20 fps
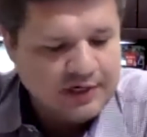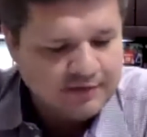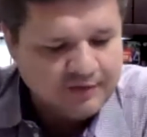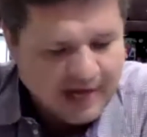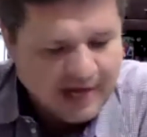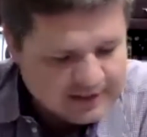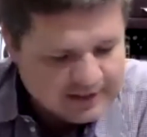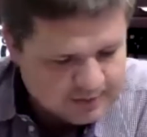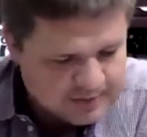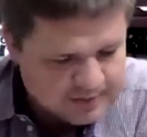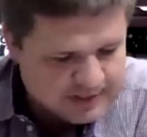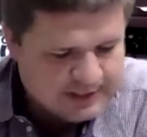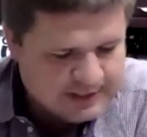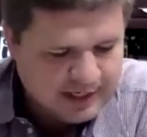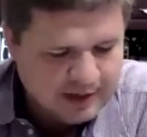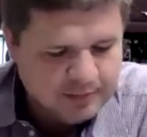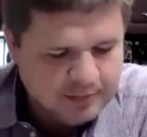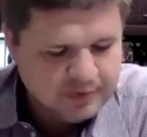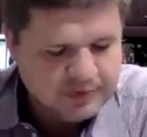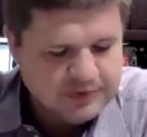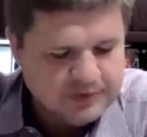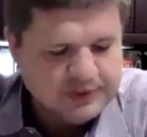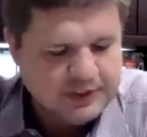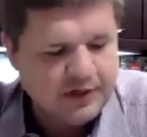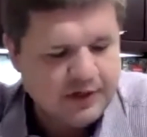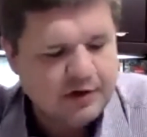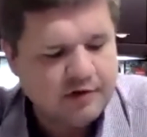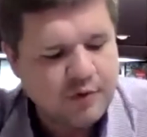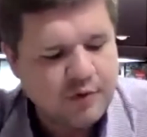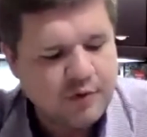And I've got some examples
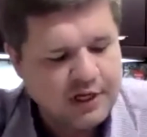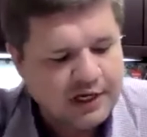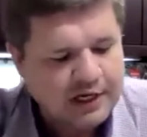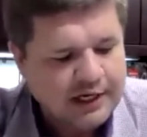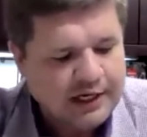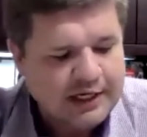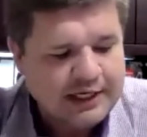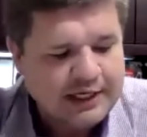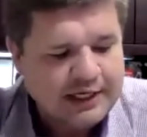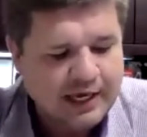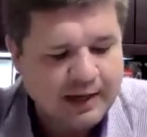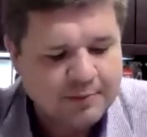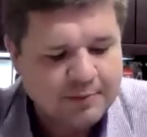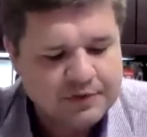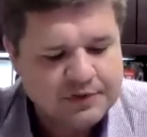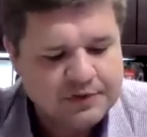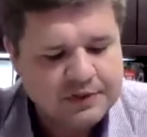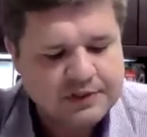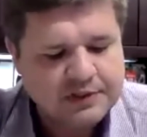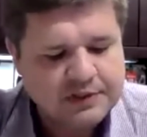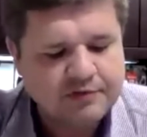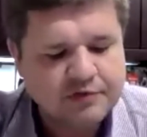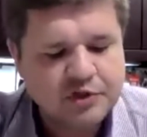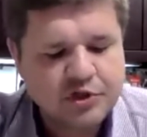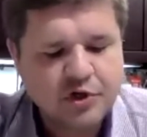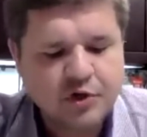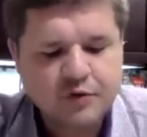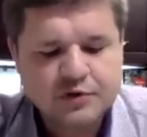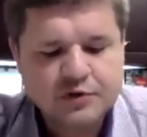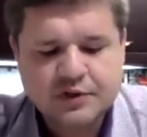here of what campuses have
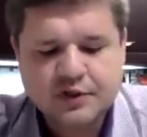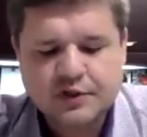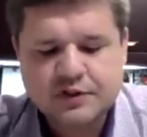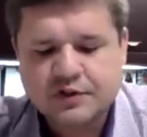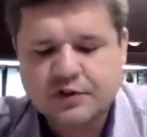chosen.